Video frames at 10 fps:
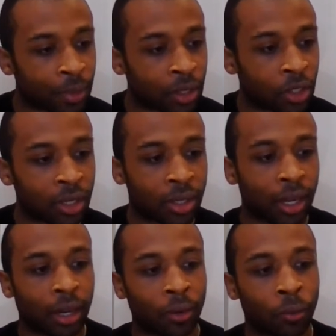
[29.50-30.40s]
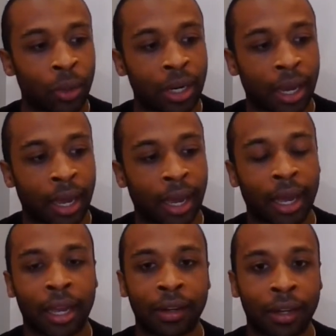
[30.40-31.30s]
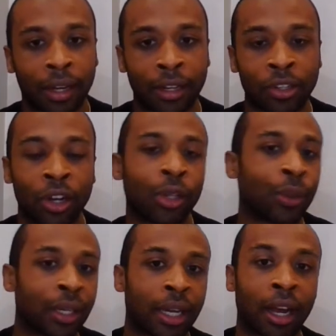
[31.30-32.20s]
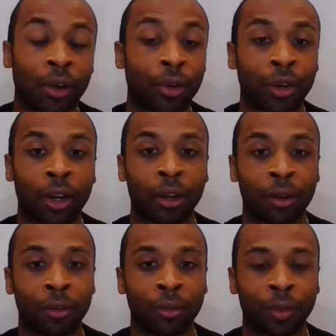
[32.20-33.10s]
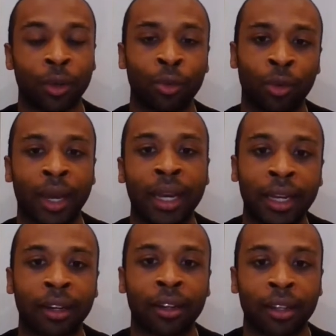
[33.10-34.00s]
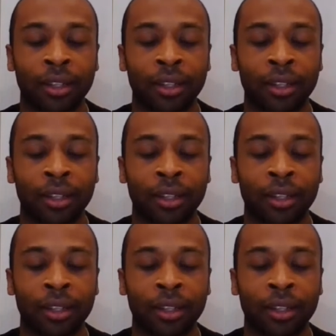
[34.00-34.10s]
just like when I had another encounter of the rain